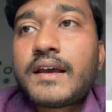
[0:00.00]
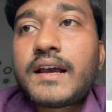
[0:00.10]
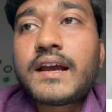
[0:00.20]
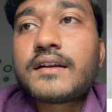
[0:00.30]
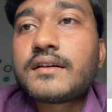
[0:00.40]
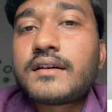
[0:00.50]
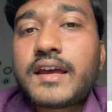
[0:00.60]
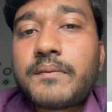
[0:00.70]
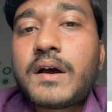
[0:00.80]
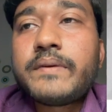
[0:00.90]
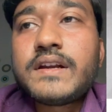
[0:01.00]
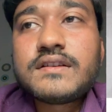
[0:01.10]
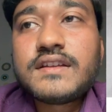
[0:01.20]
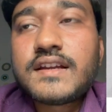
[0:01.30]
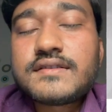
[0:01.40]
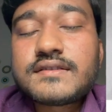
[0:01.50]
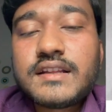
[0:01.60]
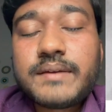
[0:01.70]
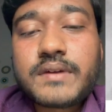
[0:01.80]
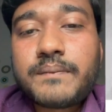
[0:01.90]
and above it there is
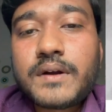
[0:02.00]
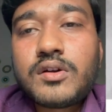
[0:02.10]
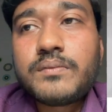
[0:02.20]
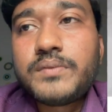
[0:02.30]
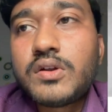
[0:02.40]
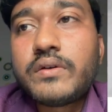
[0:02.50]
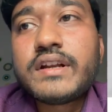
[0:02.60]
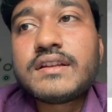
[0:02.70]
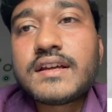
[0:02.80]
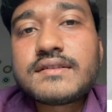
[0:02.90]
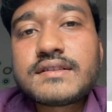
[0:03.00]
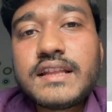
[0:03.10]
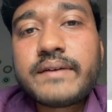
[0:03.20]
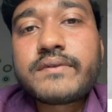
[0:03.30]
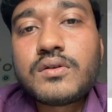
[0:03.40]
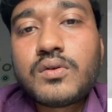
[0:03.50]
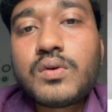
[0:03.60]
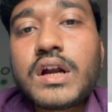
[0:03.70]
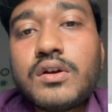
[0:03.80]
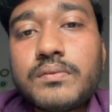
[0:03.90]
left upper lobe, below it there is left
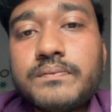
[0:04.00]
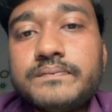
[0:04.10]
lower lobe,